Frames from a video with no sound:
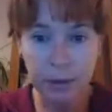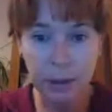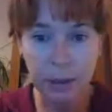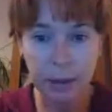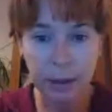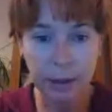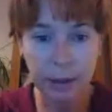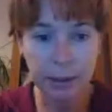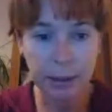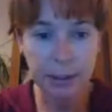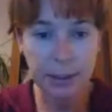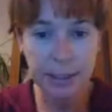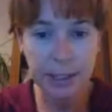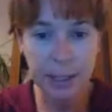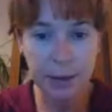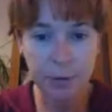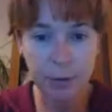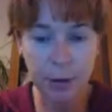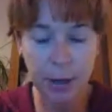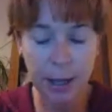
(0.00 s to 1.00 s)
and
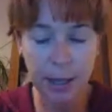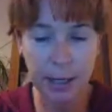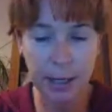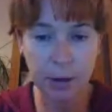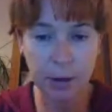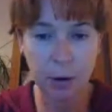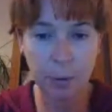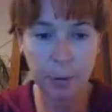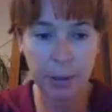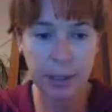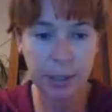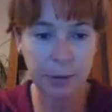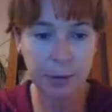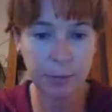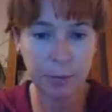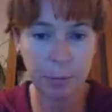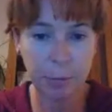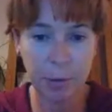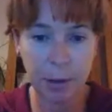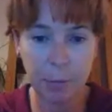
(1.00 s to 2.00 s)
see if you get any comments
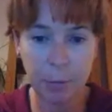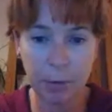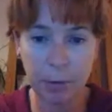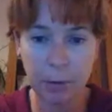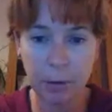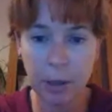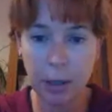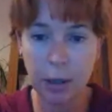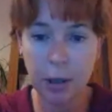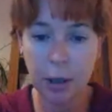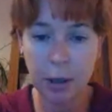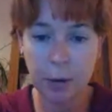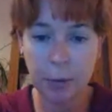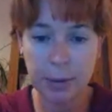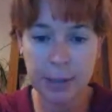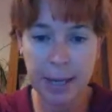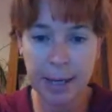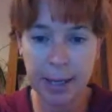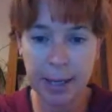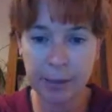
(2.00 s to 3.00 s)
from people who are
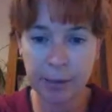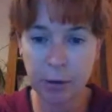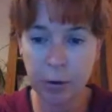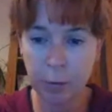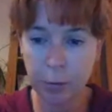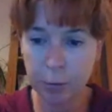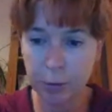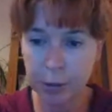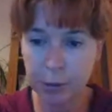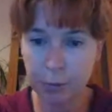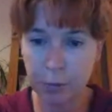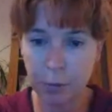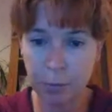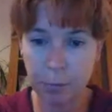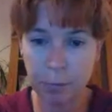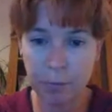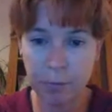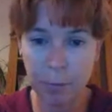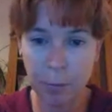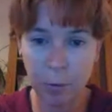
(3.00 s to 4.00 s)
taking the course
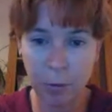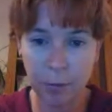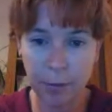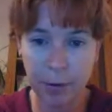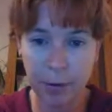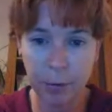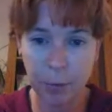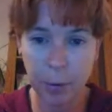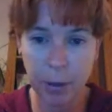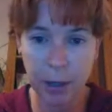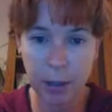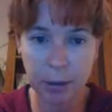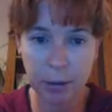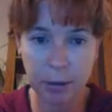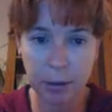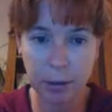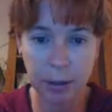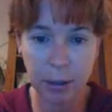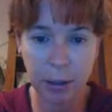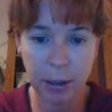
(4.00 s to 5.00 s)
from all around the
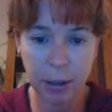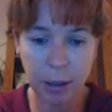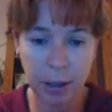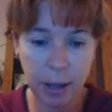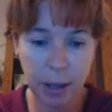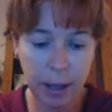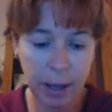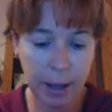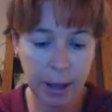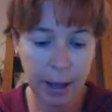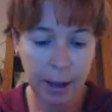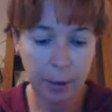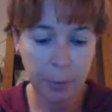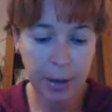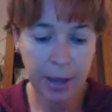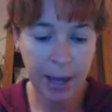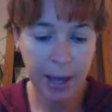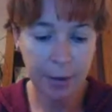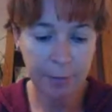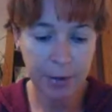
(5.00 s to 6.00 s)
world.
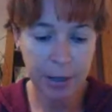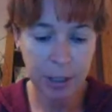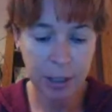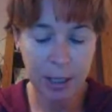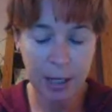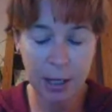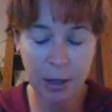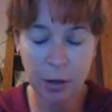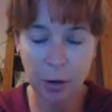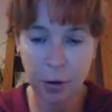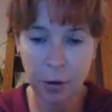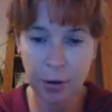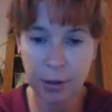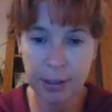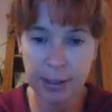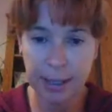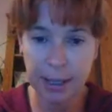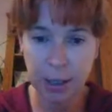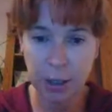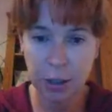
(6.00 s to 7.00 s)
We have actually
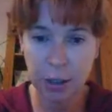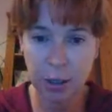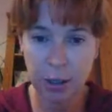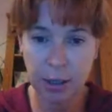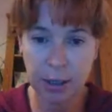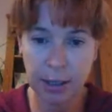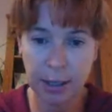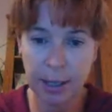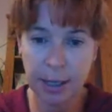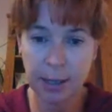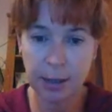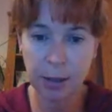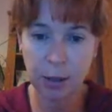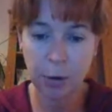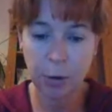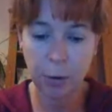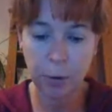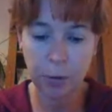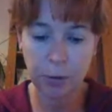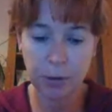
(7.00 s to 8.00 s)
got a section in the
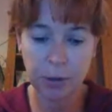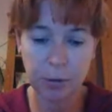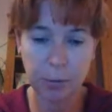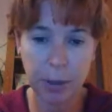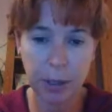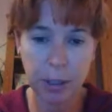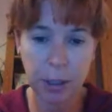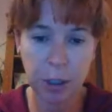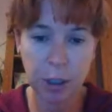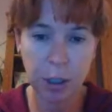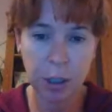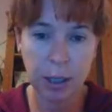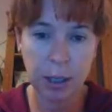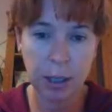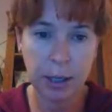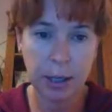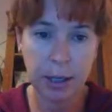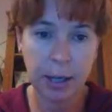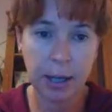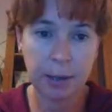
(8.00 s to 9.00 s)
course which
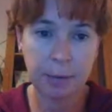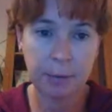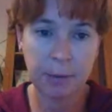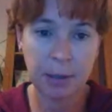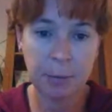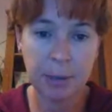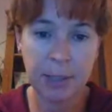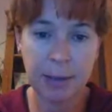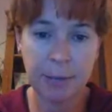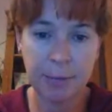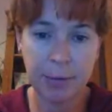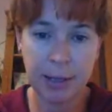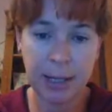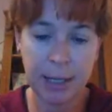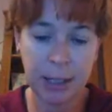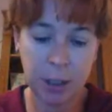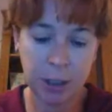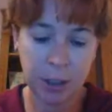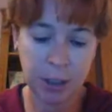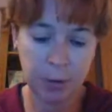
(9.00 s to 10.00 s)
specifically
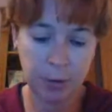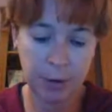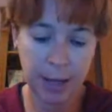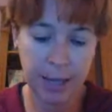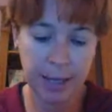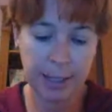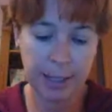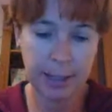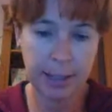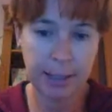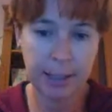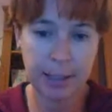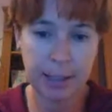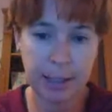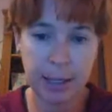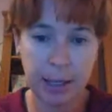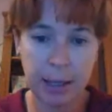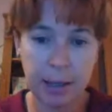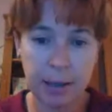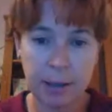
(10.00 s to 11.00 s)
showcases
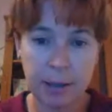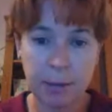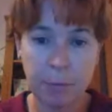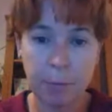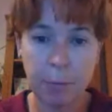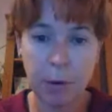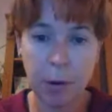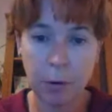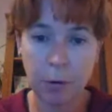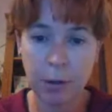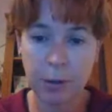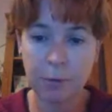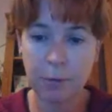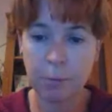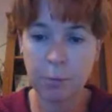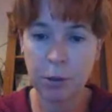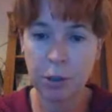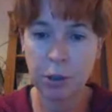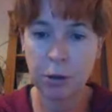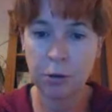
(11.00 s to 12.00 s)
some blogs from
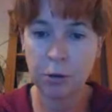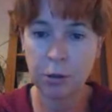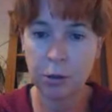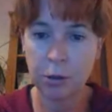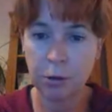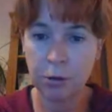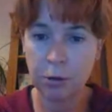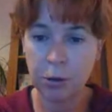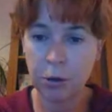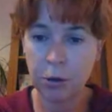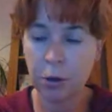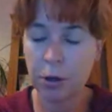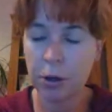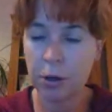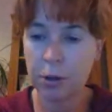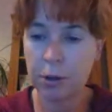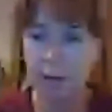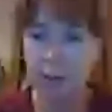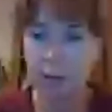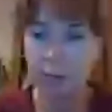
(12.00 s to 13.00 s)
students who
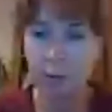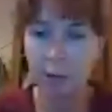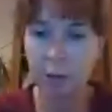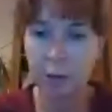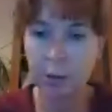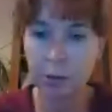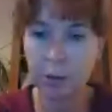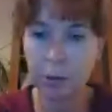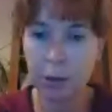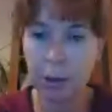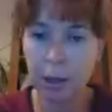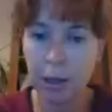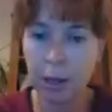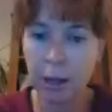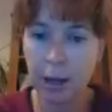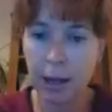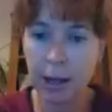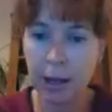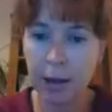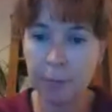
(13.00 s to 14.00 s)
took this module
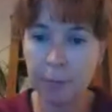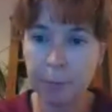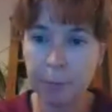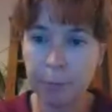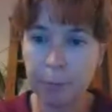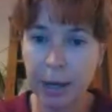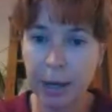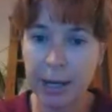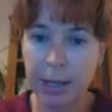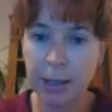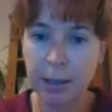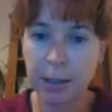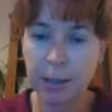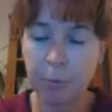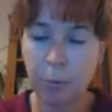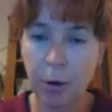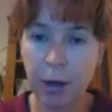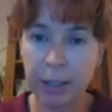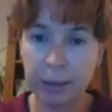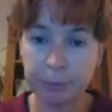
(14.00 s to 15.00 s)
back in
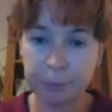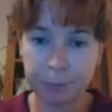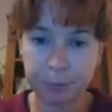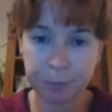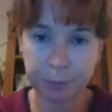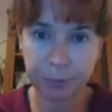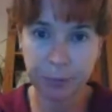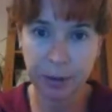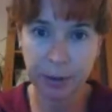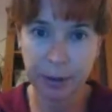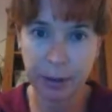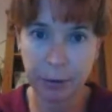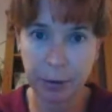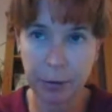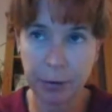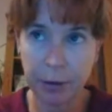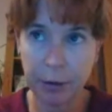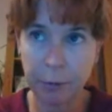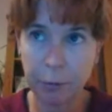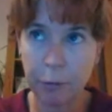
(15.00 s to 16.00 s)
the spring.
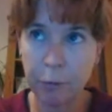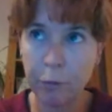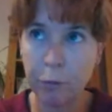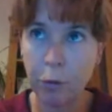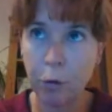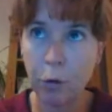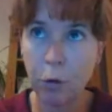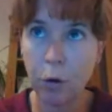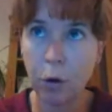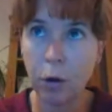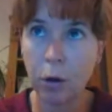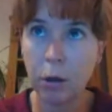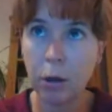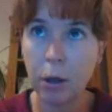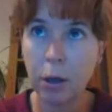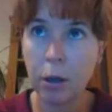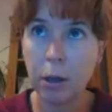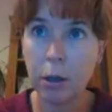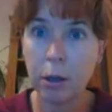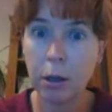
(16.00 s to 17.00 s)
There are, I think, 4
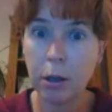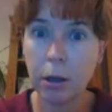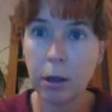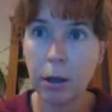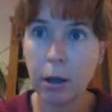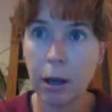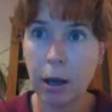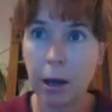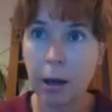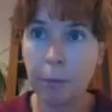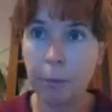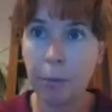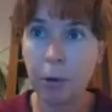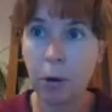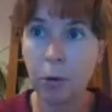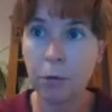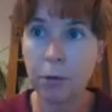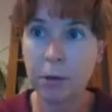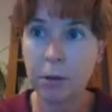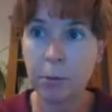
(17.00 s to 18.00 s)

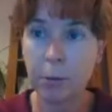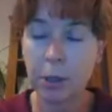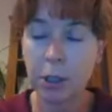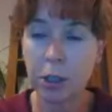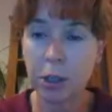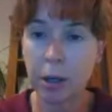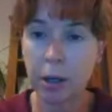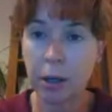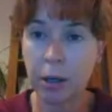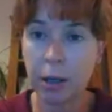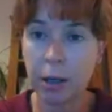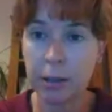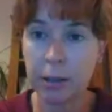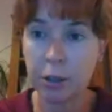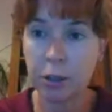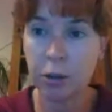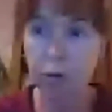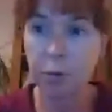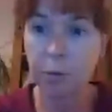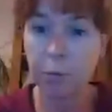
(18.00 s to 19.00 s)
blogs and
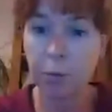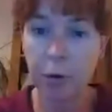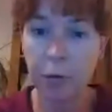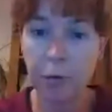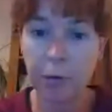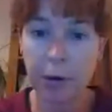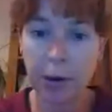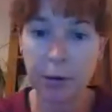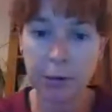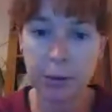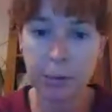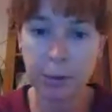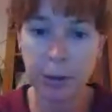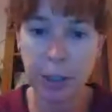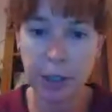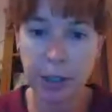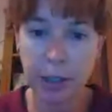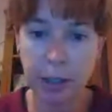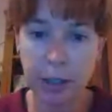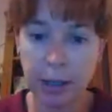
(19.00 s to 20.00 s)
student profiles which
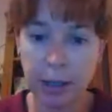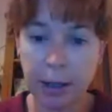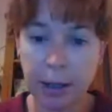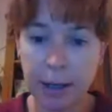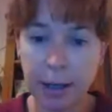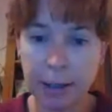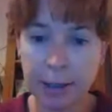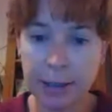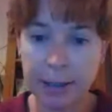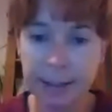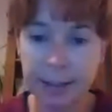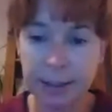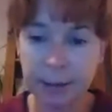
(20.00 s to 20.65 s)
are highlighted.